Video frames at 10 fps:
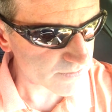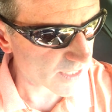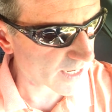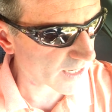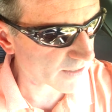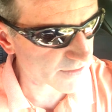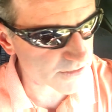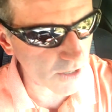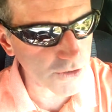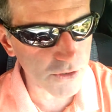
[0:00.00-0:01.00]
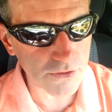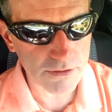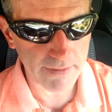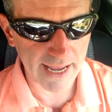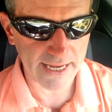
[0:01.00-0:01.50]
The socials
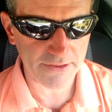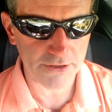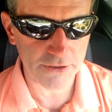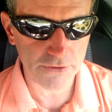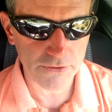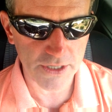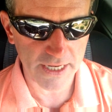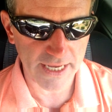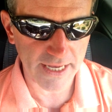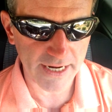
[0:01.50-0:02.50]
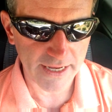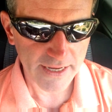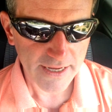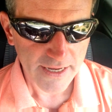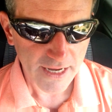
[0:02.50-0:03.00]
are back in the news again.
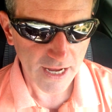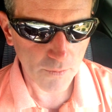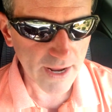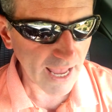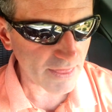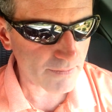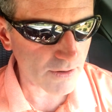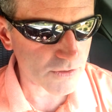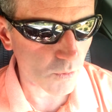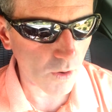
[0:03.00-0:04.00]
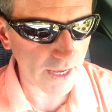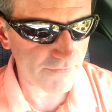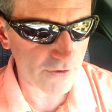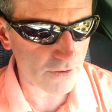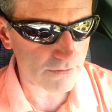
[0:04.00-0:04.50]
We had the most
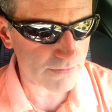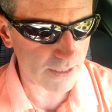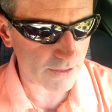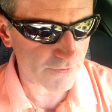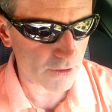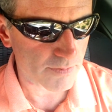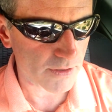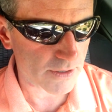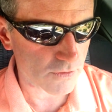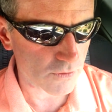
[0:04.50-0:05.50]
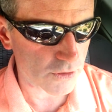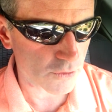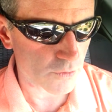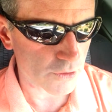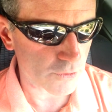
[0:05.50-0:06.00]
if you're a political
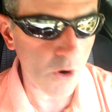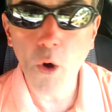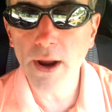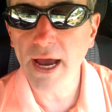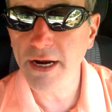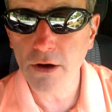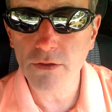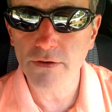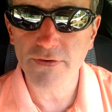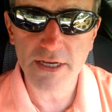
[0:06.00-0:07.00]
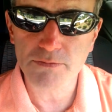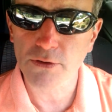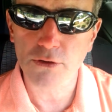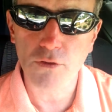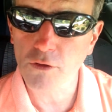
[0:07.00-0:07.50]
guru, and I know the
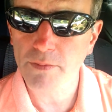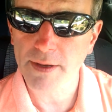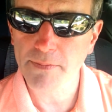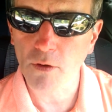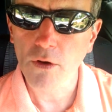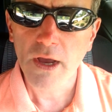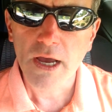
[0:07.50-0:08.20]
Facebook group people,